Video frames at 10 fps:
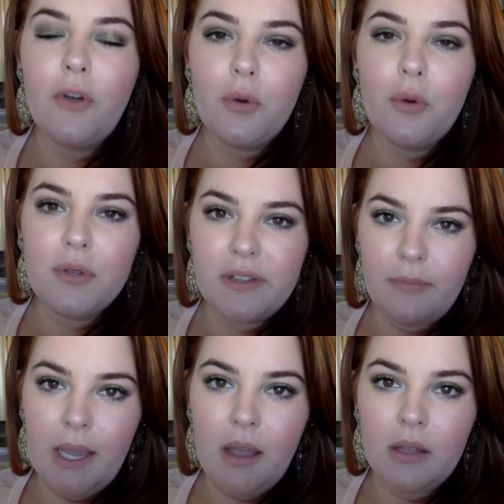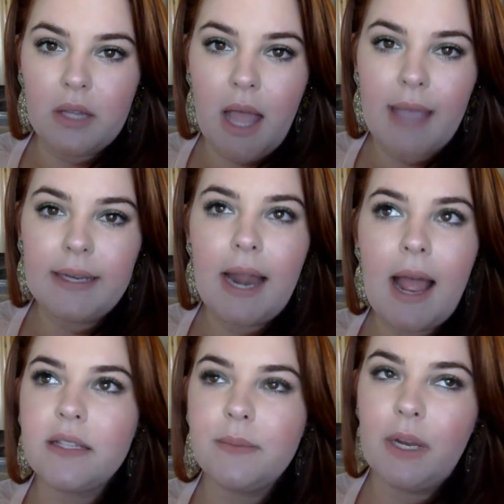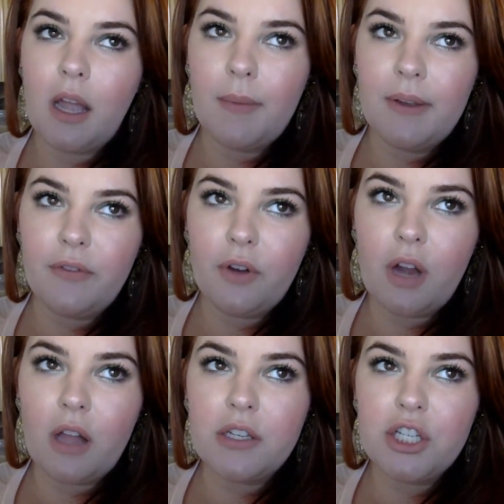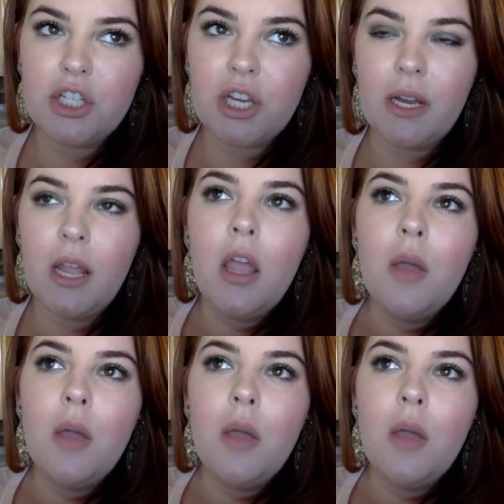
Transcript: photos of me online and asked me to come in for an audition.